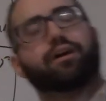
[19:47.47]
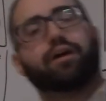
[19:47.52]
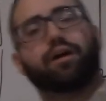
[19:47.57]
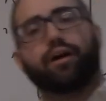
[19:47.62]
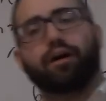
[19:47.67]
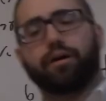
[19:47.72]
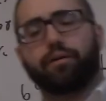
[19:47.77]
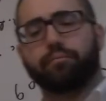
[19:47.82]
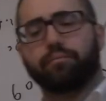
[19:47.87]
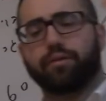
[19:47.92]

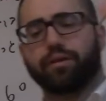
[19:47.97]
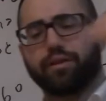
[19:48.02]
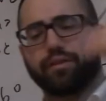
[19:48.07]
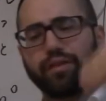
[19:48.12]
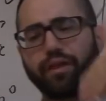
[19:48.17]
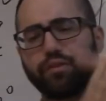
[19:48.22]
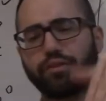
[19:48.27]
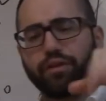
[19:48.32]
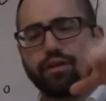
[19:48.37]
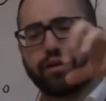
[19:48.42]
um,
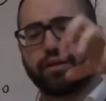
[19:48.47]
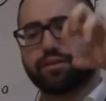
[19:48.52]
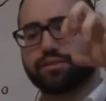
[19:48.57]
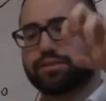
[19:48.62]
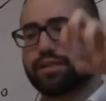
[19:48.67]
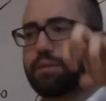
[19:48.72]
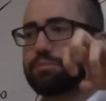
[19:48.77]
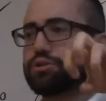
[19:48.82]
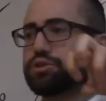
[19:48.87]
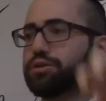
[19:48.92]
that the
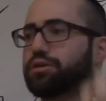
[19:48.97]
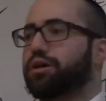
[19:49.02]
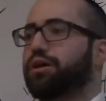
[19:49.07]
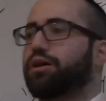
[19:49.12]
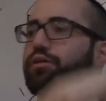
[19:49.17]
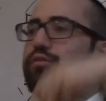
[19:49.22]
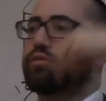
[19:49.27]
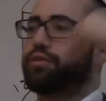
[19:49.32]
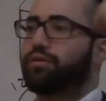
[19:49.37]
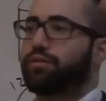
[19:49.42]
consumption
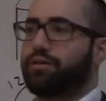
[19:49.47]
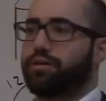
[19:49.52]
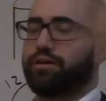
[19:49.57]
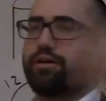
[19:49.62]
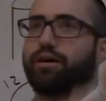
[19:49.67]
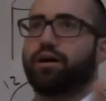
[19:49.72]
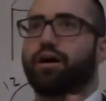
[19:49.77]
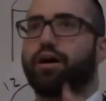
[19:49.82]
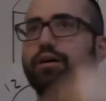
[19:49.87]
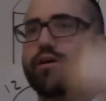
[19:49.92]
of
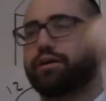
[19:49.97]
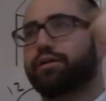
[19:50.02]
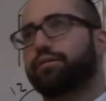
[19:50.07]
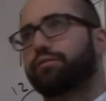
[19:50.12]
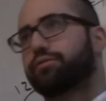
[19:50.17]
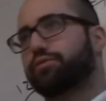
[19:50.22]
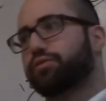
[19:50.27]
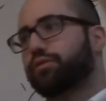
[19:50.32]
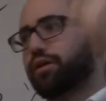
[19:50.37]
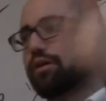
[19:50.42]
honey
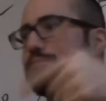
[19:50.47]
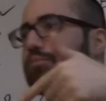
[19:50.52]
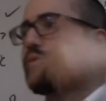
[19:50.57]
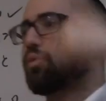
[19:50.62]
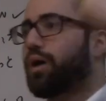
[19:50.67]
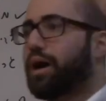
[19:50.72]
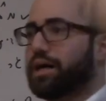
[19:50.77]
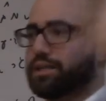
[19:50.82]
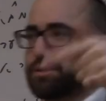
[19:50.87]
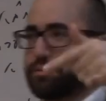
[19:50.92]
from
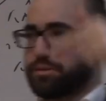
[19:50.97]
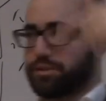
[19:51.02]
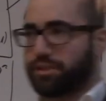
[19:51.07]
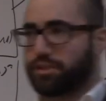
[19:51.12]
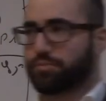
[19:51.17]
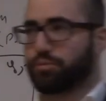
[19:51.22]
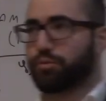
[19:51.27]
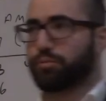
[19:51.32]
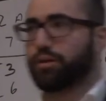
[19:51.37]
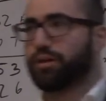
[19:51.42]
wasps is
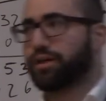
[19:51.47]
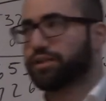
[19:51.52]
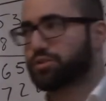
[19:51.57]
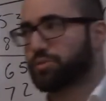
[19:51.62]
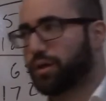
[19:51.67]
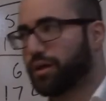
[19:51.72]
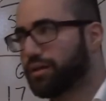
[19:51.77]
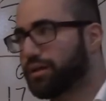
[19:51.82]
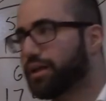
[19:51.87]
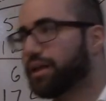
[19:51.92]
permitted as well.